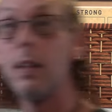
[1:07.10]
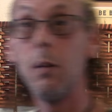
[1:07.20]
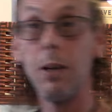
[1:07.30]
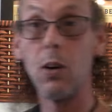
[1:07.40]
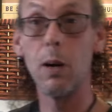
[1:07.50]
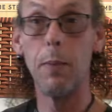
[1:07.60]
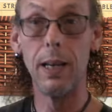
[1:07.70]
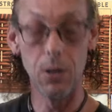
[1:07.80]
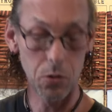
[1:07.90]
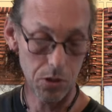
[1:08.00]
let me grab my
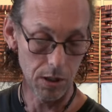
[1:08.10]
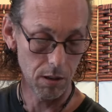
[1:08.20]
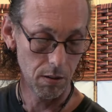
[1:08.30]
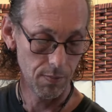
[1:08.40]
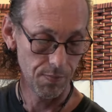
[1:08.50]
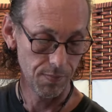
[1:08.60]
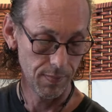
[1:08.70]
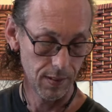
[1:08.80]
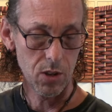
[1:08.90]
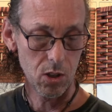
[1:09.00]
notes here,
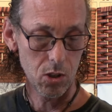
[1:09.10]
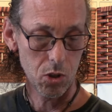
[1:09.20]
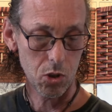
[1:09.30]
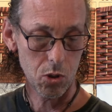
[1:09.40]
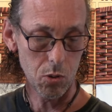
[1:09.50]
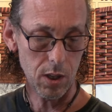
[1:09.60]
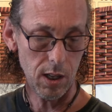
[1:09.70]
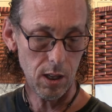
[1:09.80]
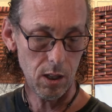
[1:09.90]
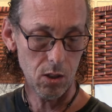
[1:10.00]
is
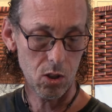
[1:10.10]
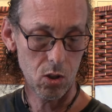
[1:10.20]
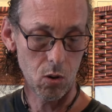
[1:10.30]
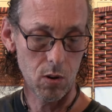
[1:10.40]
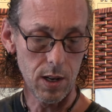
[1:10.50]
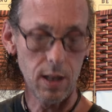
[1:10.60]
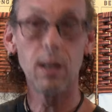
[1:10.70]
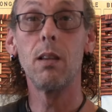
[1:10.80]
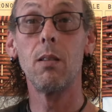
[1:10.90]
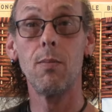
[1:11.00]
suki zori?
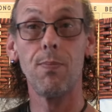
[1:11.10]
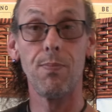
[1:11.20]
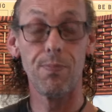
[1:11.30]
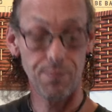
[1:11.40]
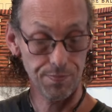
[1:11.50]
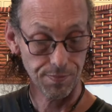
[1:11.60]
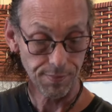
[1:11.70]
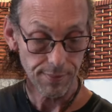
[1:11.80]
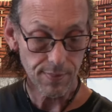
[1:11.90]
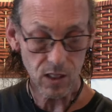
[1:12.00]

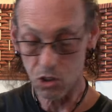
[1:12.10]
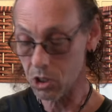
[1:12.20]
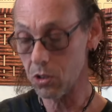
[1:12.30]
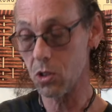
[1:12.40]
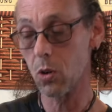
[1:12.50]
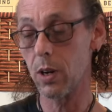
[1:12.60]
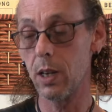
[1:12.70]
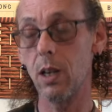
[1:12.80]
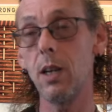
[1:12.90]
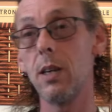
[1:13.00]

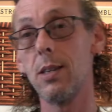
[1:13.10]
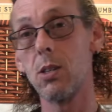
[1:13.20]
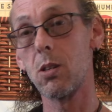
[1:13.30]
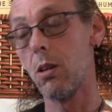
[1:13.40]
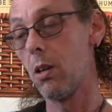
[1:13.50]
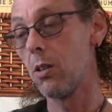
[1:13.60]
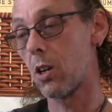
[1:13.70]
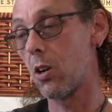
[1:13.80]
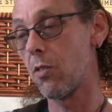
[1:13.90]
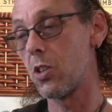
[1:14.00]
Sukizori is, the
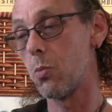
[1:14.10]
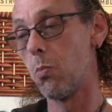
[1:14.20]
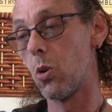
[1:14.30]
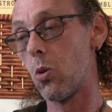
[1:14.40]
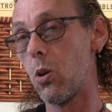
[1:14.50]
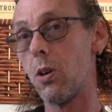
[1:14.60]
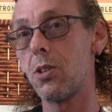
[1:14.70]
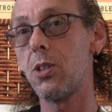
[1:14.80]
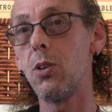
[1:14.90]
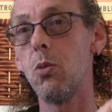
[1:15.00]
curve is more
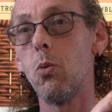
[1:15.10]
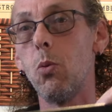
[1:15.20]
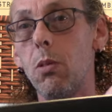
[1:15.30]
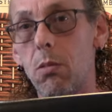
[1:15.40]
to